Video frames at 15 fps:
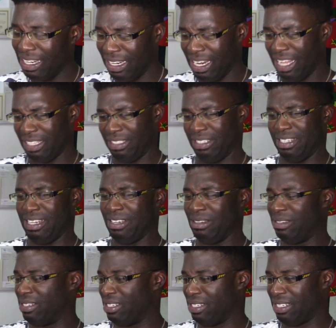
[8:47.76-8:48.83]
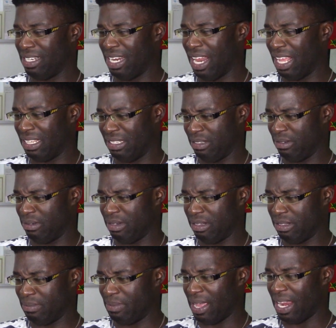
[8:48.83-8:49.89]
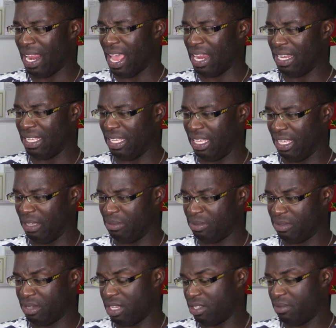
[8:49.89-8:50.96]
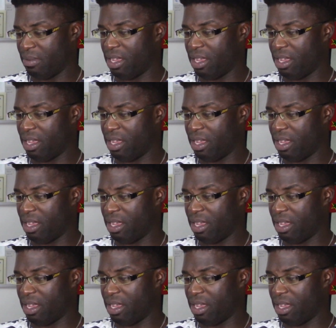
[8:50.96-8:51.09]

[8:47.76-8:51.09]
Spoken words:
That's a banana ape. That's not